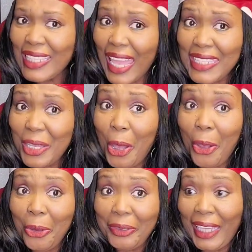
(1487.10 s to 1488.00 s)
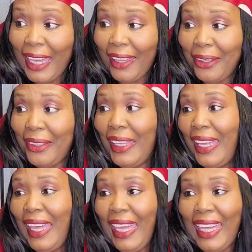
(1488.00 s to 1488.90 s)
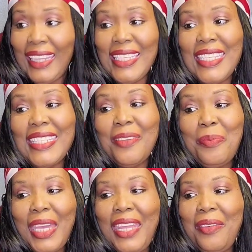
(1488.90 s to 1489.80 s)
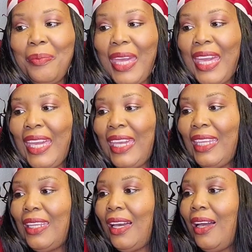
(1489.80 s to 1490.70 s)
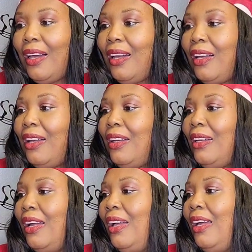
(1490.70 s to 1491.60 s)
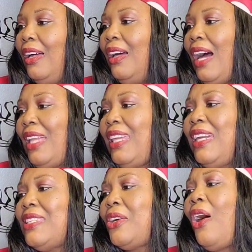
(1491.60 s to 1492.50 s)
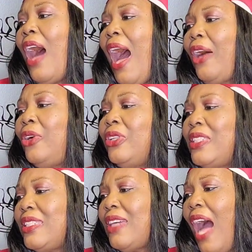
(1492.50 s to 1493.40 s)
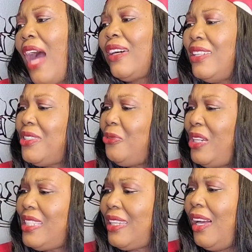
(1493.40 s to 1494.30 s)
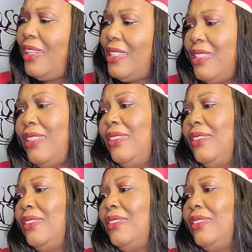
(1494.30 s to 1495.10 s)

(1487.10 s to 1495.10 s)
it's nice and cold now. And this is the Minute Maid, uh, I think it's called Aquas, Aquas Frescas?